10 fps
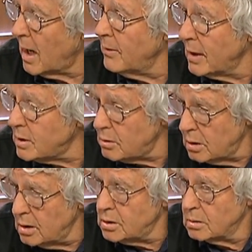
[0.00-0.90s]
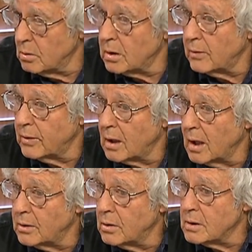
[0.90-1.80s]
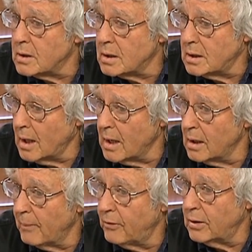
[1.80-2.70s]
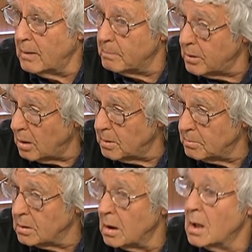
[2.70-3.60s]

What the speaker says: and that's the traditional work of the cartoonist, to stand up for the improbable,